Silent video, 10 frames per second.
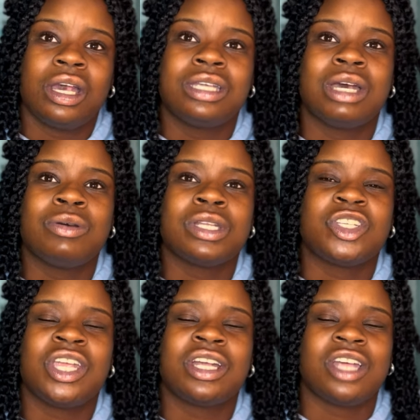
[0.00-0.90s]
Because there was a
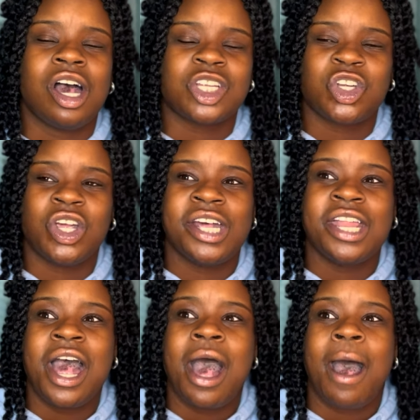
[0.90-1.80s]
TikTok
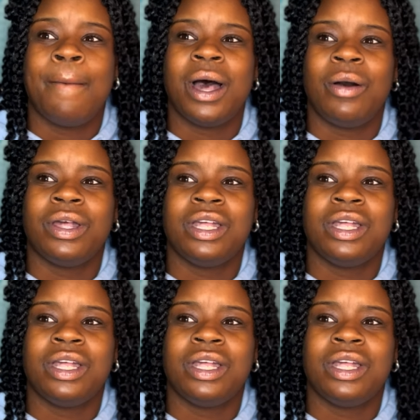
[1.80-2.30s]
trend about